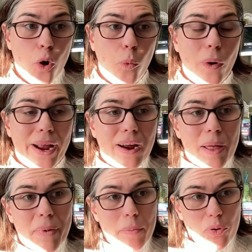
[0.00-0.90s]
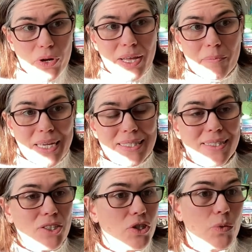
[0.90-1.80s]
where am I putting my
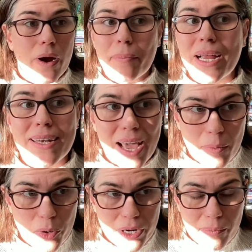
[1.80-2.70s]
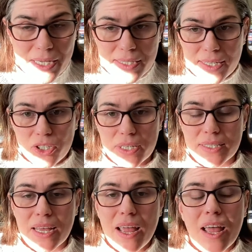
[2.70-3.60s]
stitches? Where am I not putting my stitches?